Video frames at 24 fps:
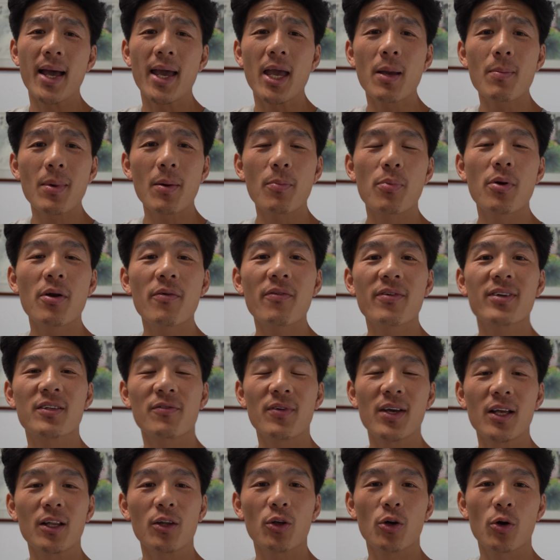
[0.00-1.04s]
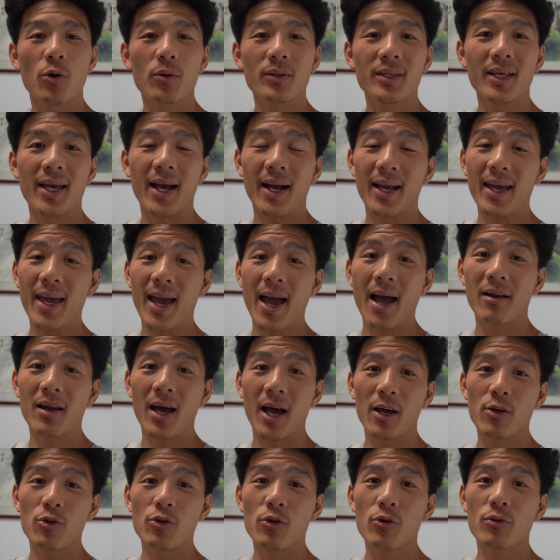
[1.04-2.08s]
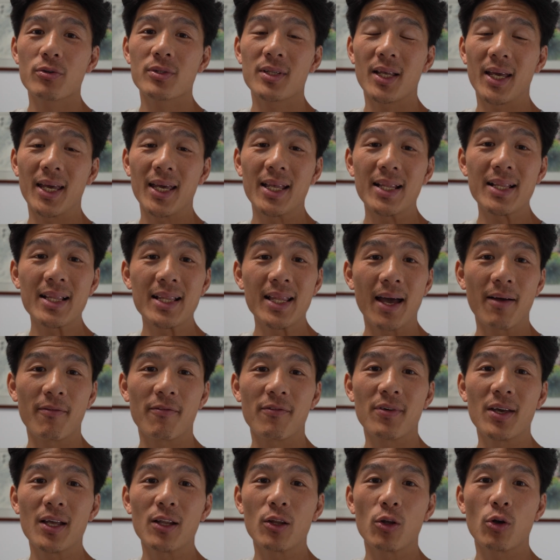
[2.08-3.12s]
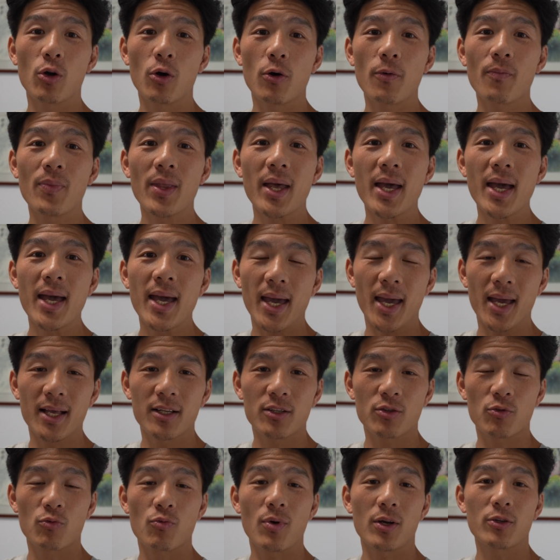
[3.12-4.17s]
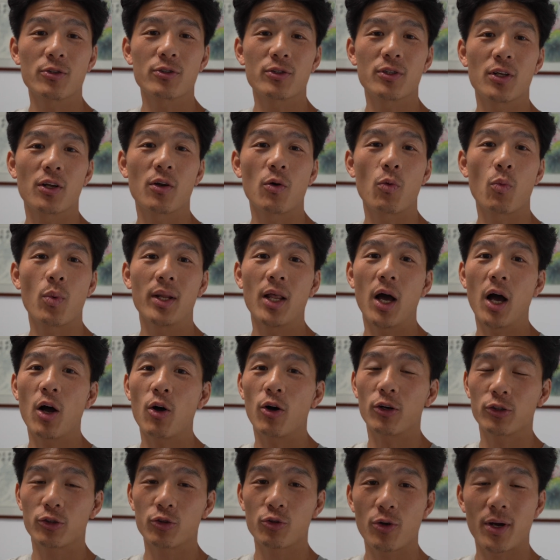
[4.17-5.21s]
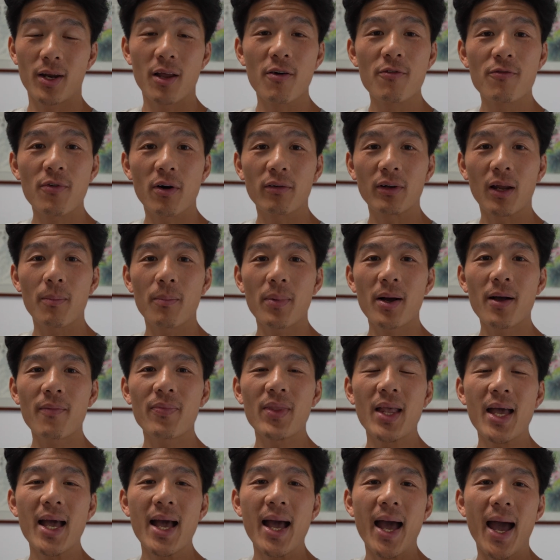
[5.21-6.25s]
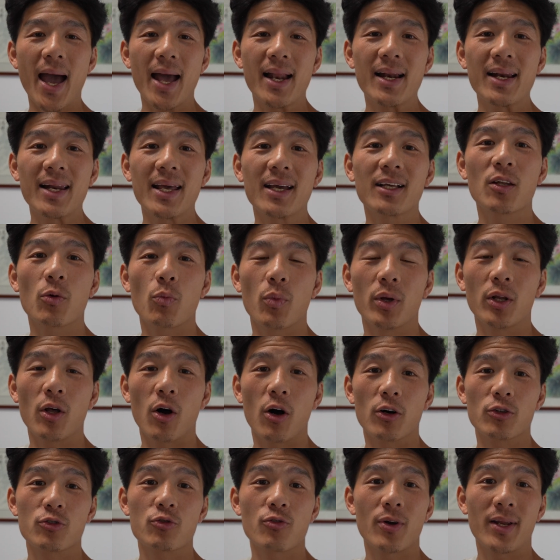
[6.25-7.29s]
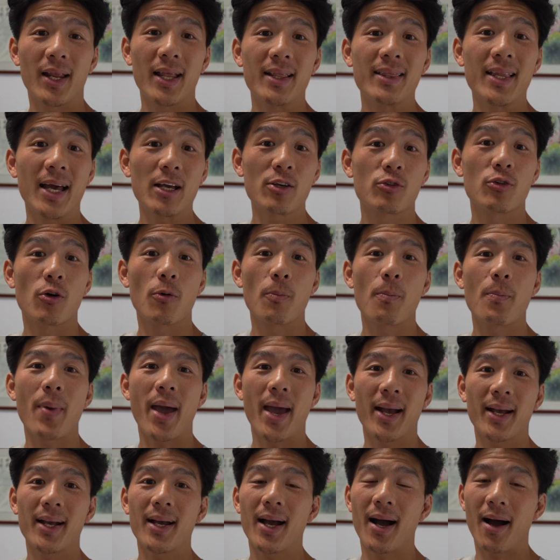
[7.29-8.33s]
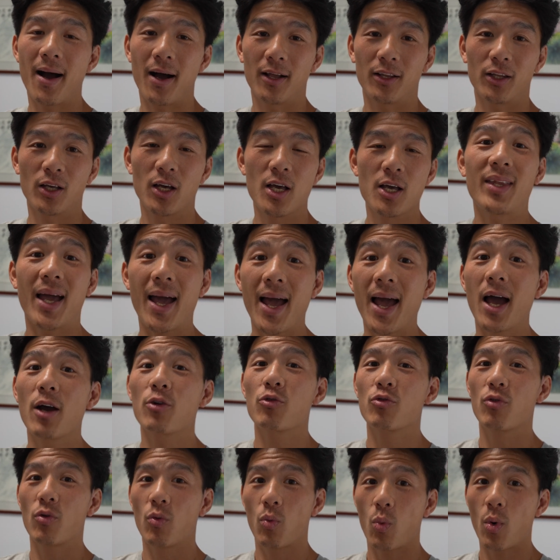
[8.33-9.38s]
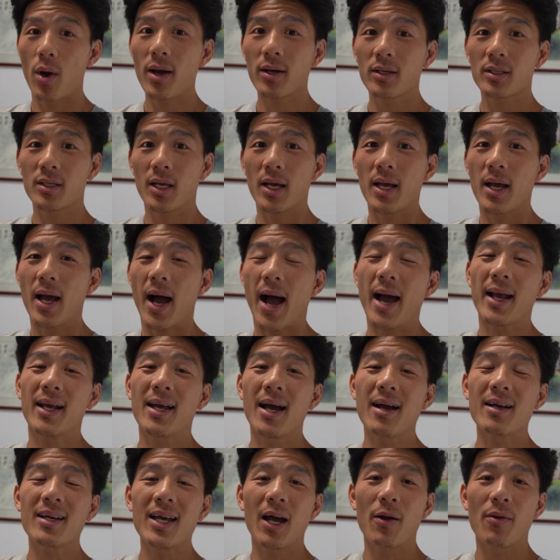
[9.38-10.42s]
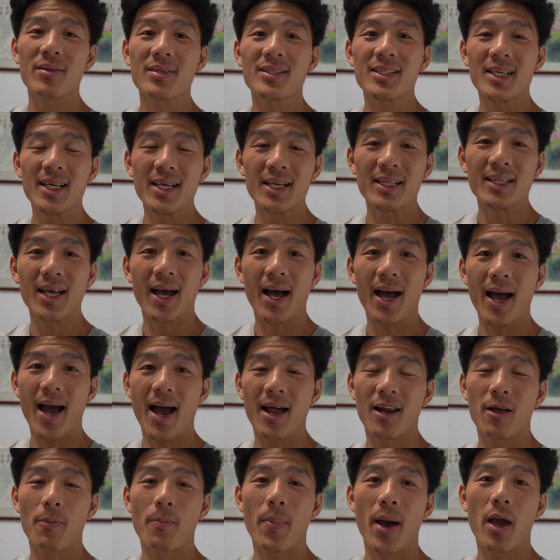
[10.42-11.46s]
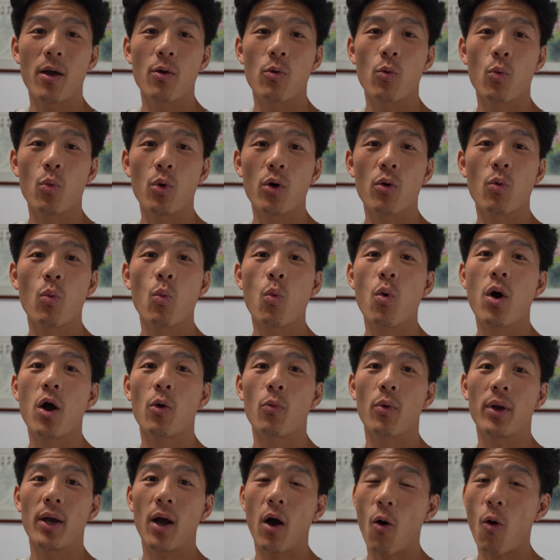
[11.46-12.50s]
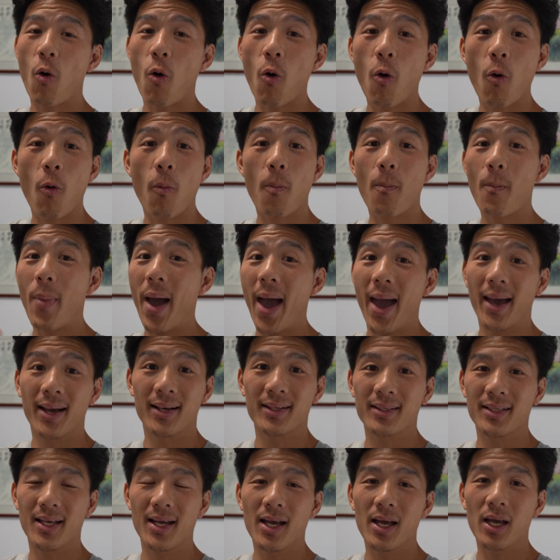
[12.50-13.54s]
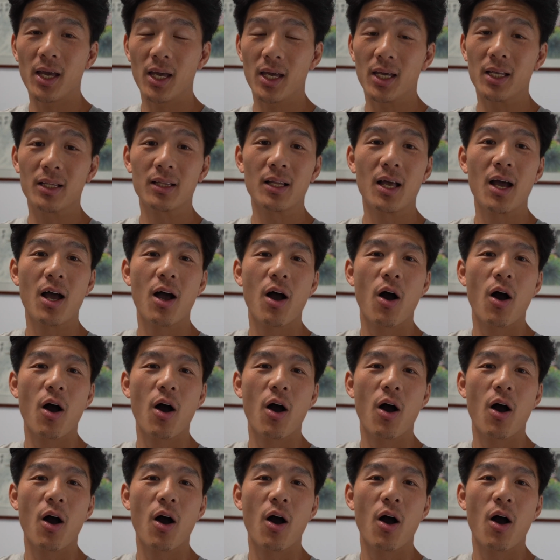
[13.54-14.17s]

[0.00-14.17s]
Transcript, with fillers: In my previous video, the account I used in that video, it's registered with an Australian phone number and linked with Australian National Bank card. That actually works. I can't guarantee that Alipay will work with all banks in,